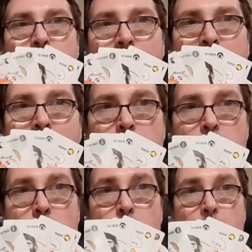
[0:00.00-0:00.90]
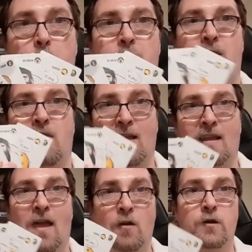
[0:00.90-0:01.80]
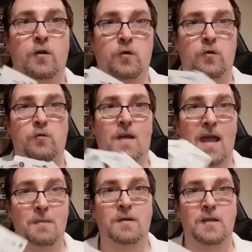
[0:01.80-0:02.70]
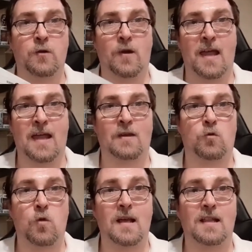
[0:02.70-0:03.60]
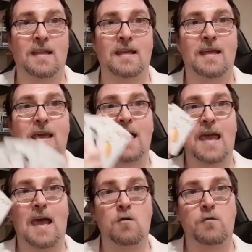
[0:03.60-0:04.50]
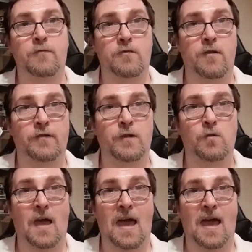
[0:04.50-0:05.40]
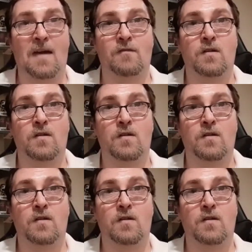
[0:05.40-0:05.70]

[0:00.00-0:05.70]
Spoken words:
a dual purpose. They allow you to empty your hand quickly. However, if you have